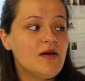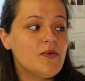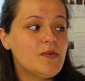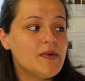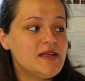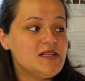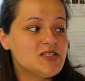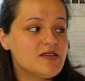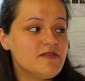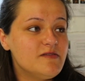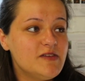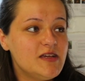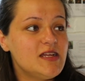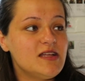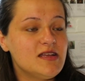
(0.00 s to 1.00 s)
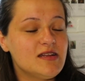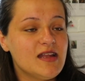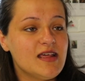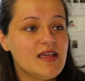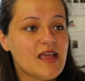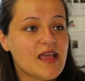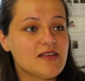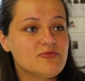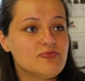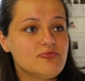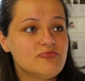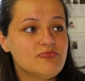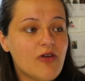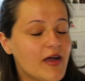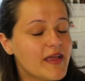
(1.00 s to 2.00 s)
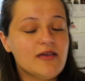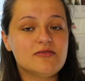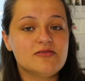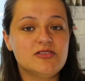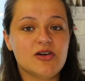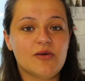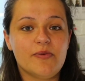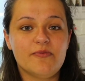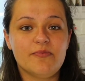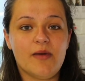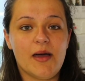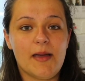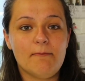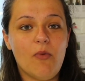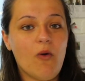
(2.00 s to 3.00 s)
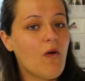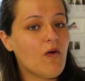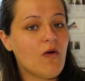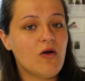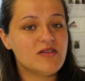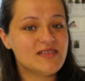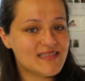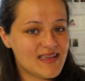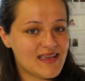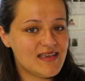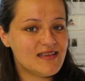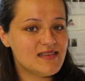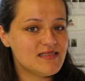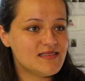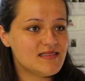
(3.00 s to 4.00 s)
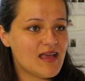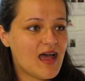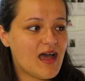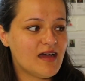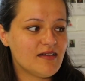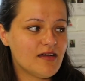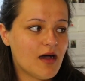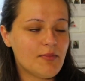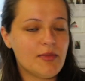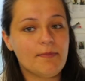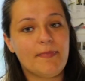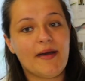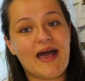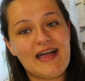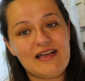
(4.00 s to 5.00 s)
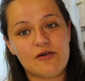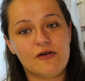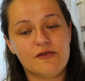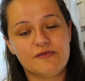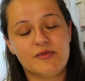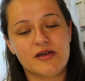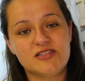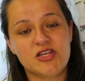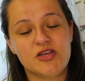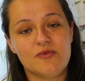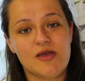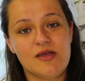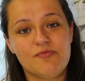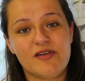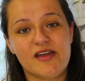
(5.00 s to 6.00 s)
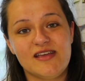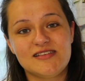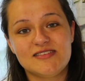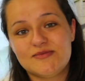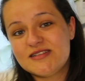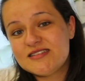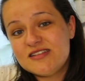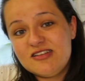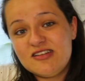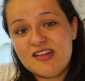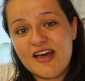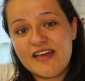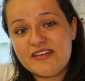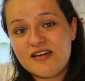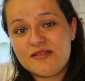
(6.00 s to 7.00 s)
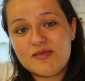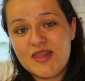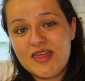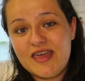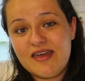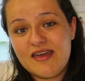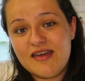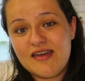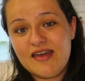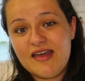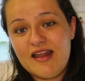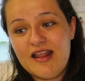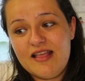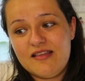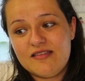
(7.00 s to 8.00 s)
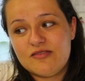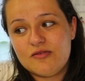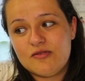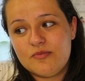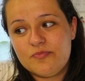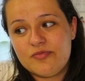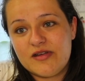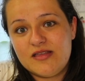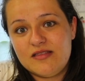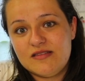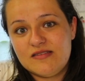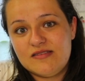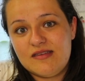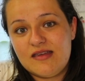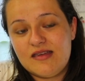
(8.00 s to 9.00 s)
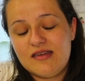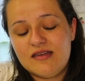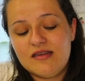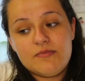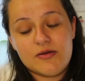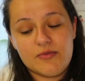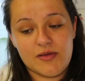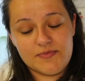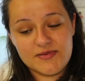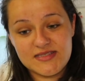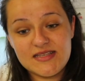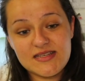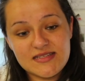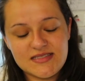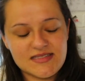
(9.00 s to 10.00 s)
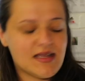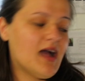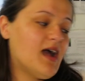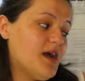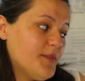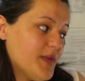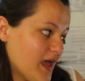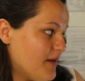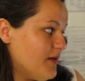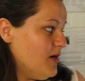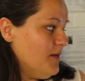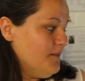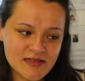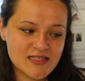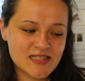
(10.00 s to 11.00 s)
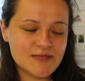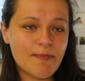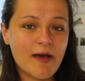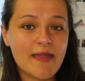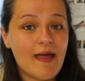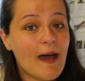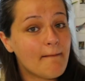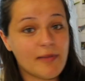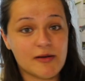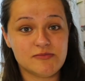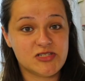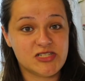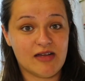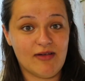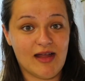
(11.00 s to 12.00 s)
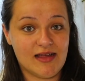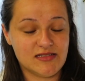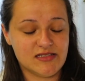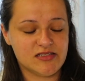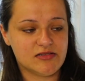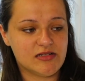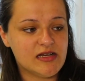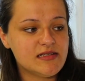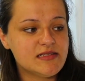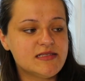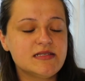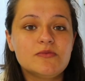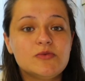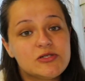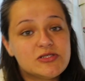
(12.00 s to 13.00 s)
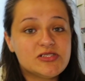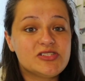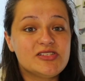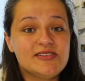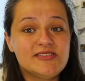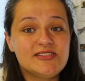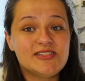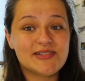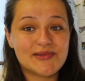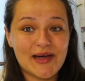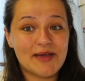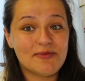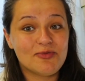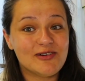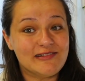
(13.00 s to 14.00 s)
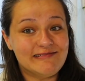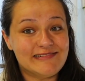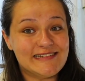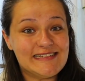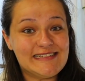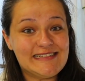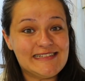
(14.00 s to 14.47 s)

which conveniently is right on top of my mock OSCEs and coming back off my 2 week break. So it doesn't look like I'm gonna get any sort of break this year, but we persist and we carry on. Despite that bombshell landing on us, what do I want?